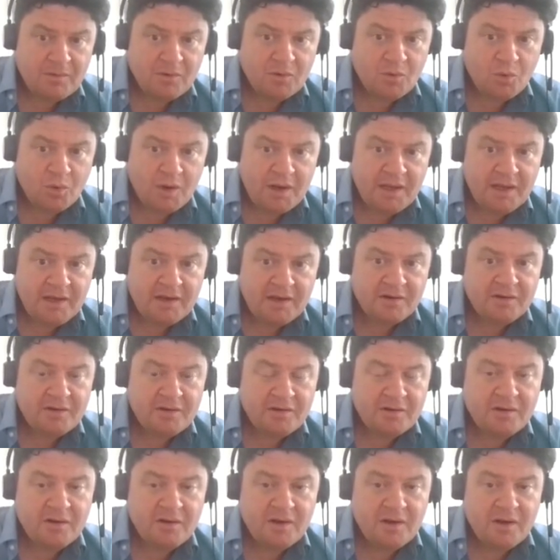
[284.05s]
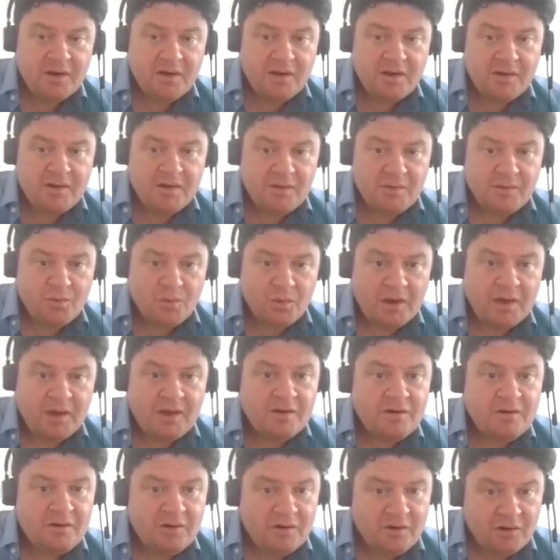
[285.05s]
we can
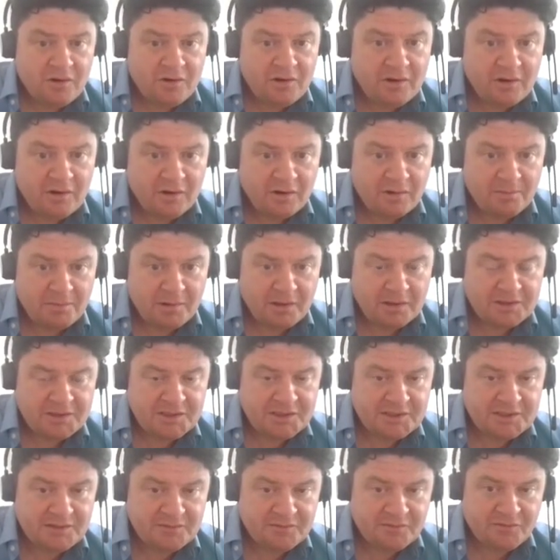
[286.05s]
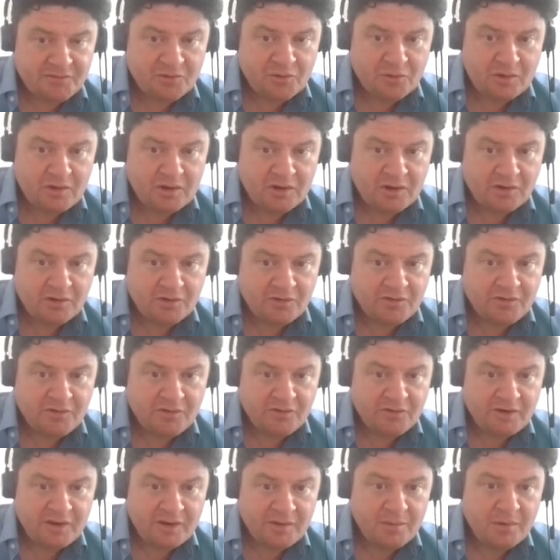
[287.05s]
look at our budgets and forecasts
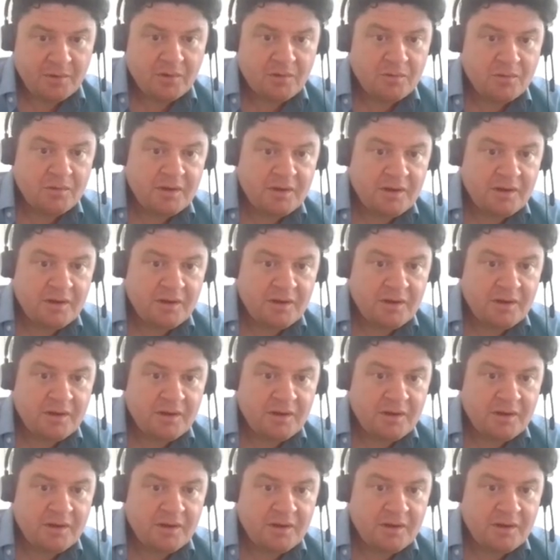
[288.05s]
and say, well,